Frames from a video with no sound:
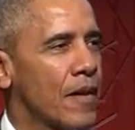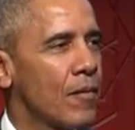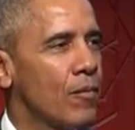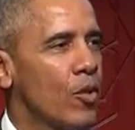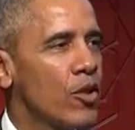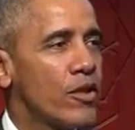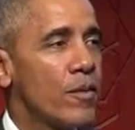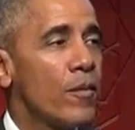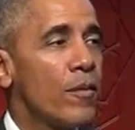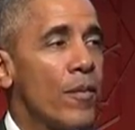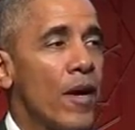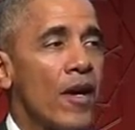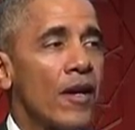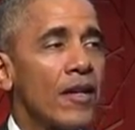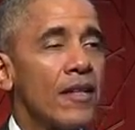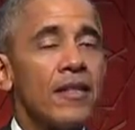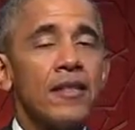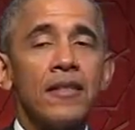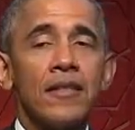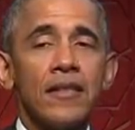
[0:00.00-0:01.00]
Muslim
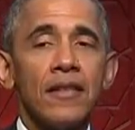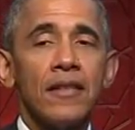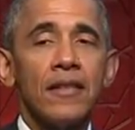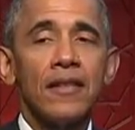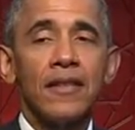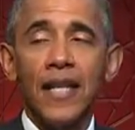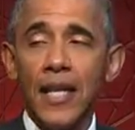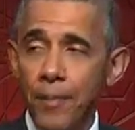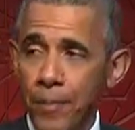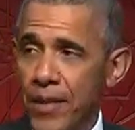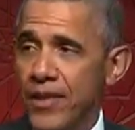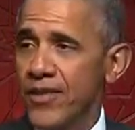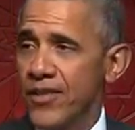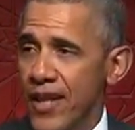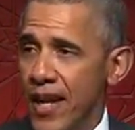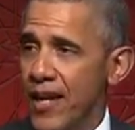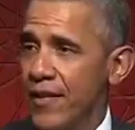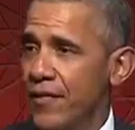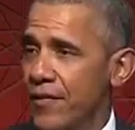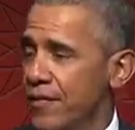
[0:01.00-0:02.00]
Americans keep us
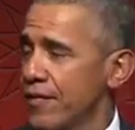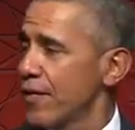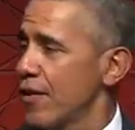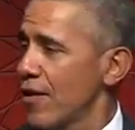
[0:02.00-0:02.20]
safe.